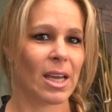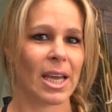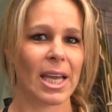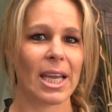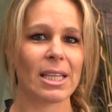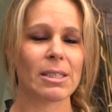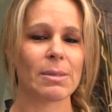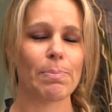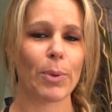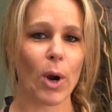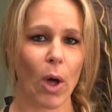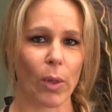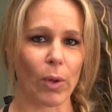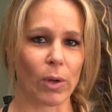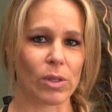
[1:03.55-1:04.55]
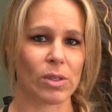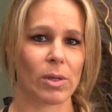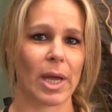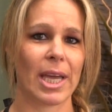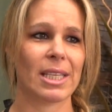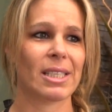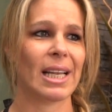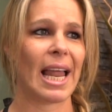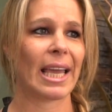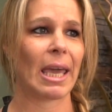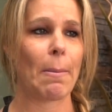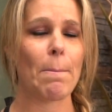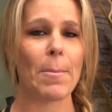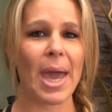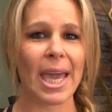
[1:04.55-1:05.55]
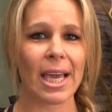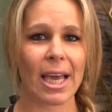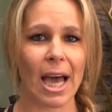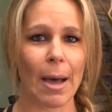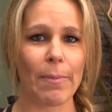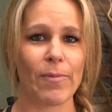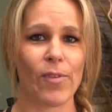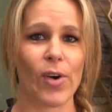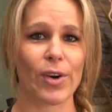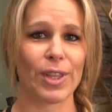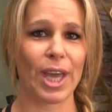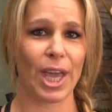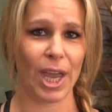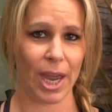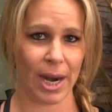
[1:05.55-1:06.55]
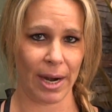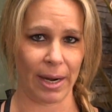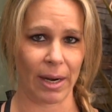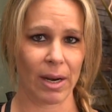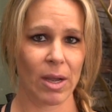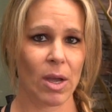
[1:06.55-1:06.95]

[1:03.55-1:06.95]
It's products. It's like a makeup for the hair,